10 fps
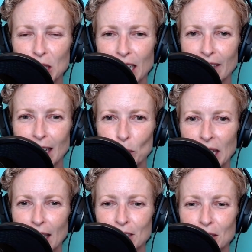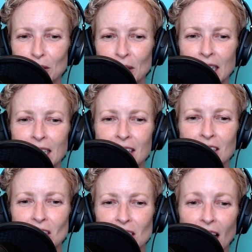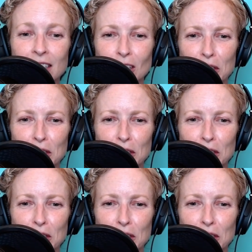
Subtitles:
and then we have to start to unlearn